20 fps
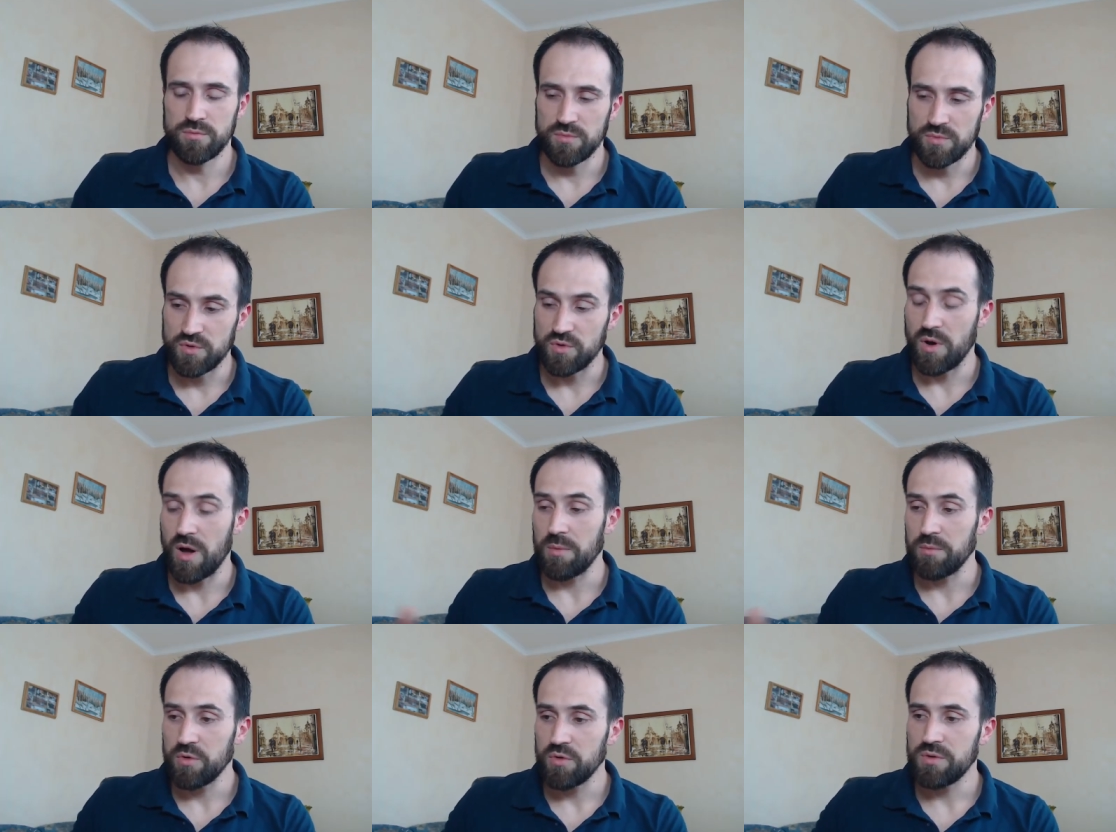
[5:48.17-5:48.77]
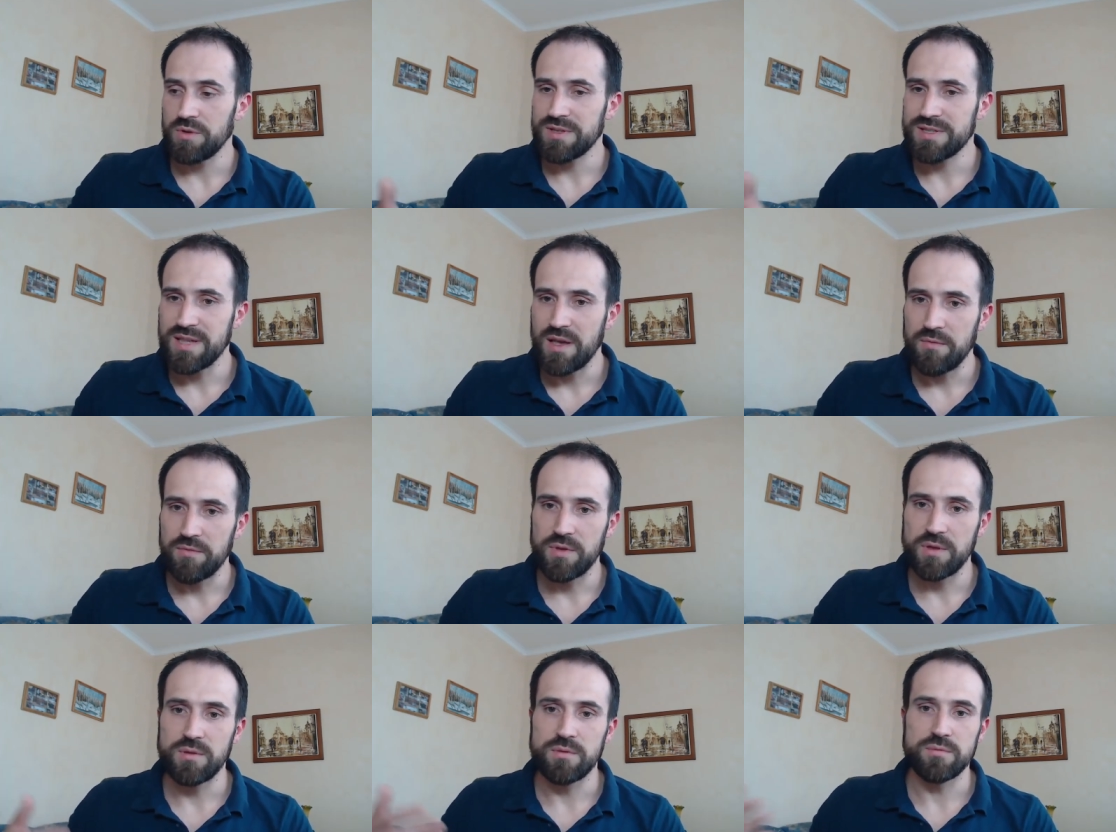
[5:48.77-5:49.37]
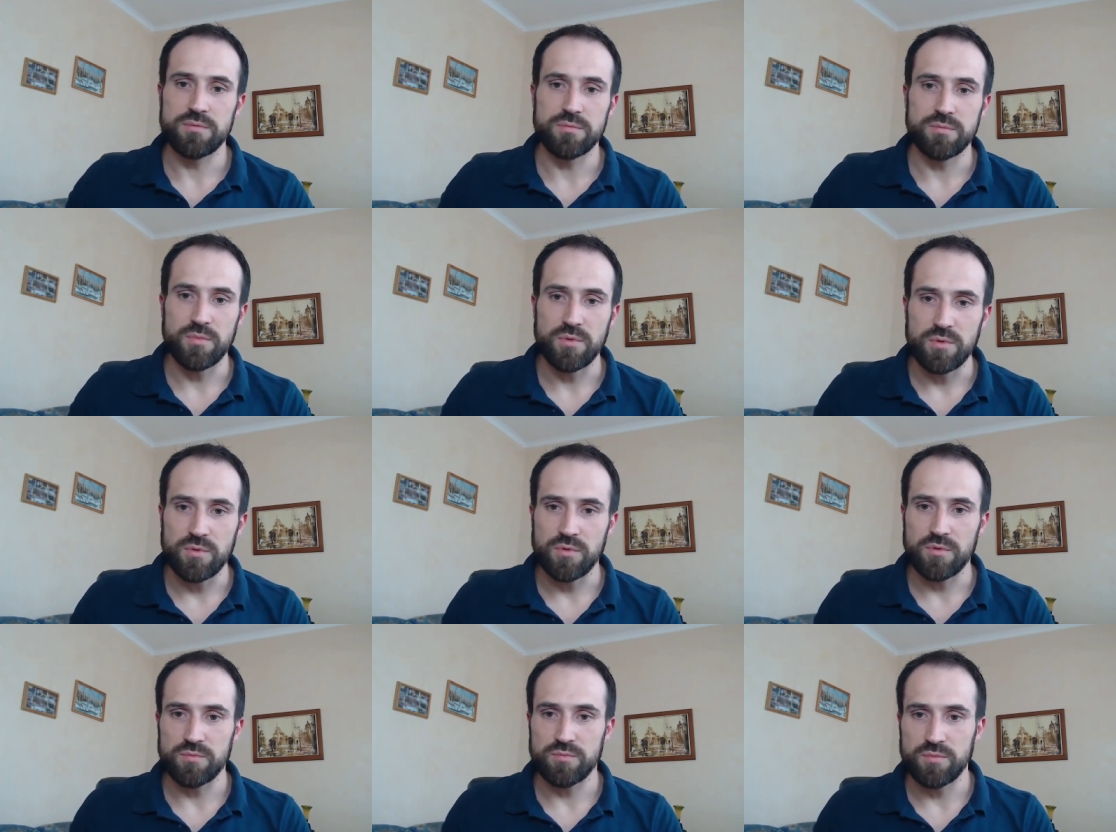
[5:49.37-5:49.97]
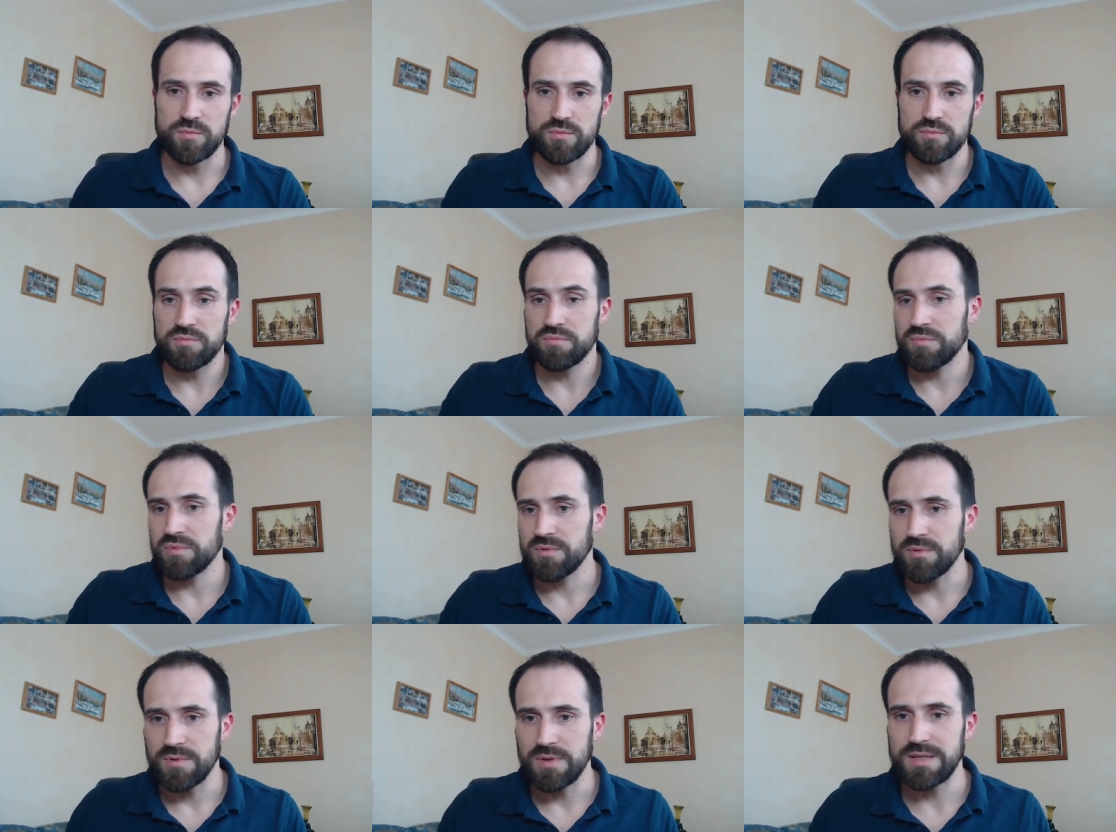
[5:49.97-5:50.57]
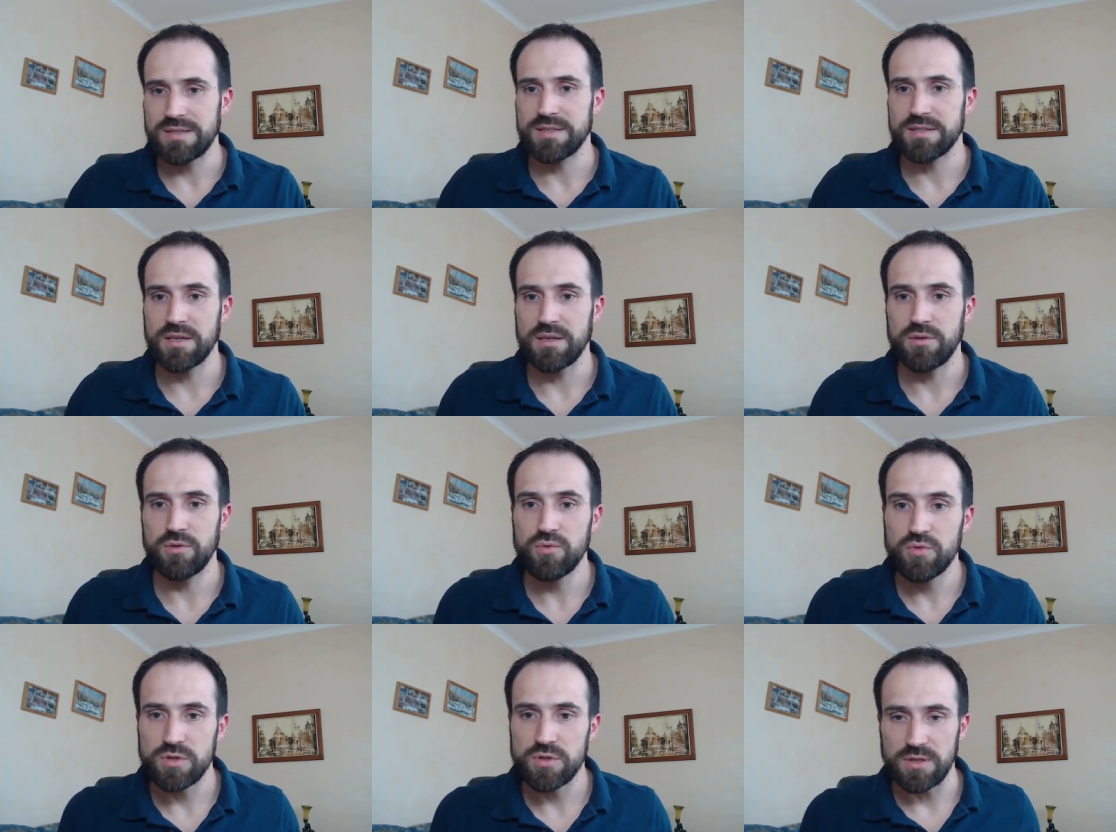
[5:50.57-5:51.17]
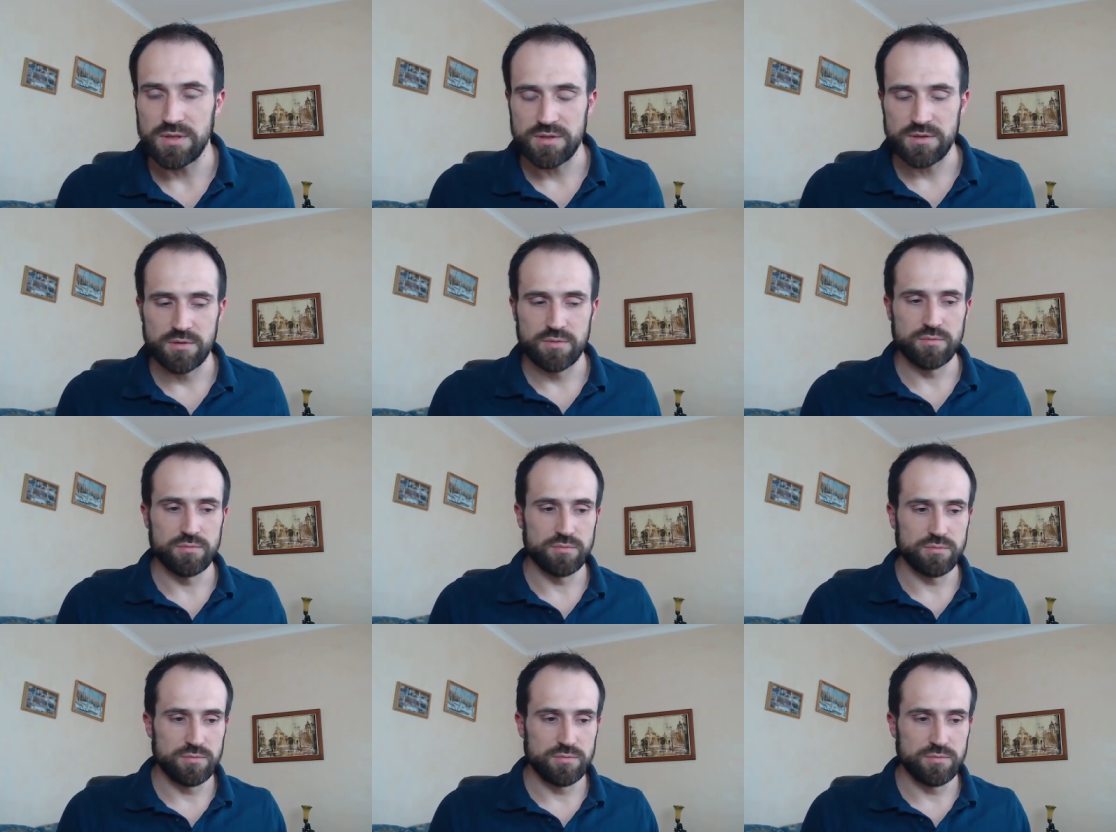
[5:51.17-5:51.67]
So I'm doing something, uh, let's say, useless.